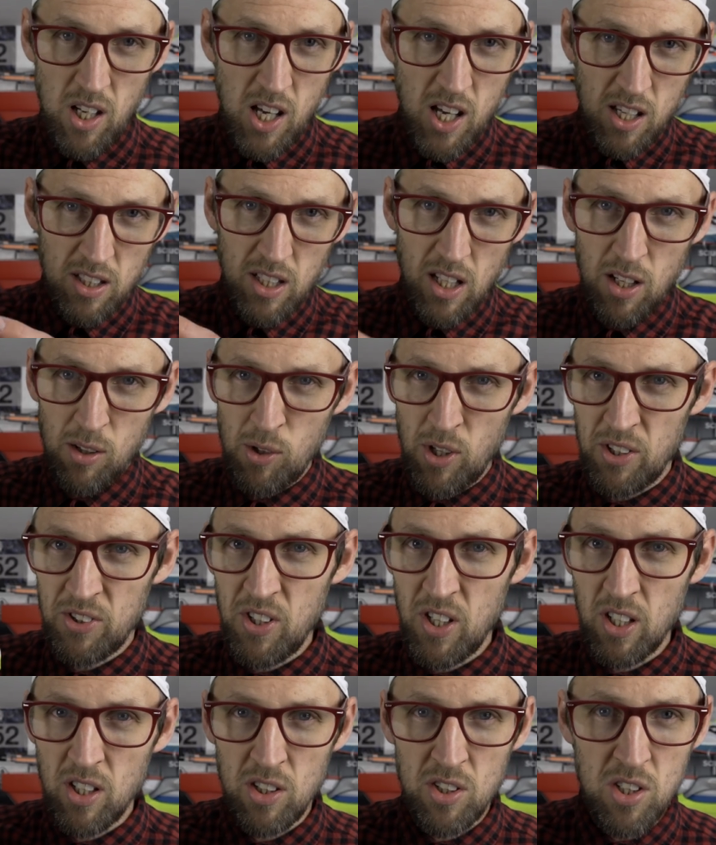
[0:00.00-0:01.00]
Here though, I
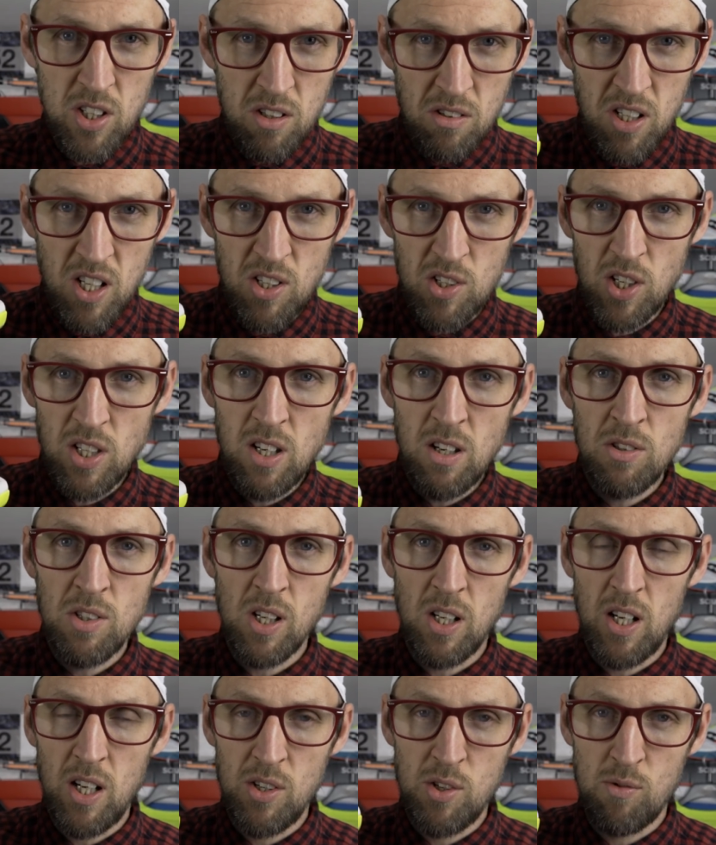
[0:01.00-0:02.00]
think I do need to
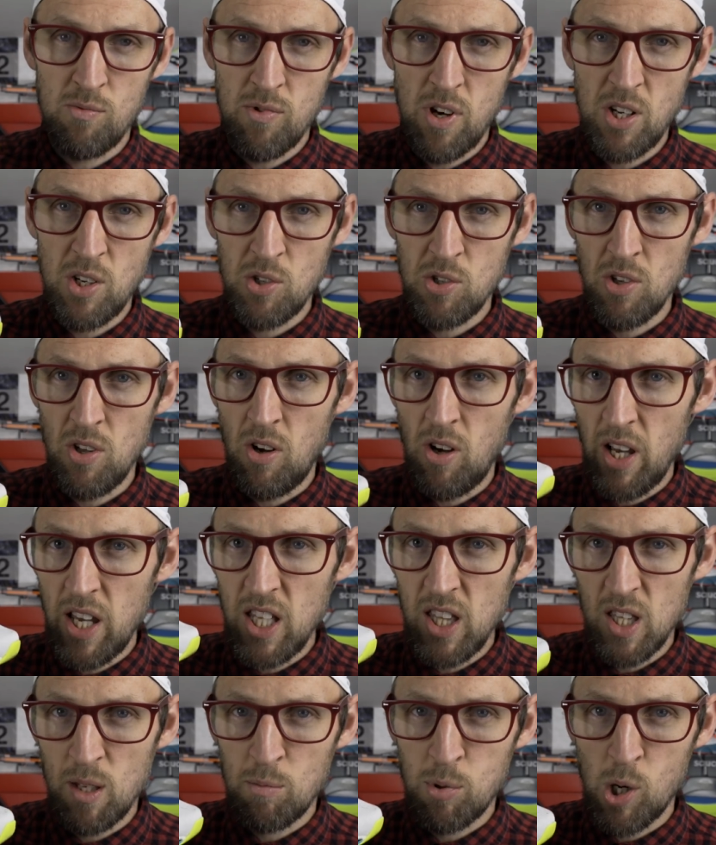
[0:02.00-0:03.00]
utilise a runner's knot in the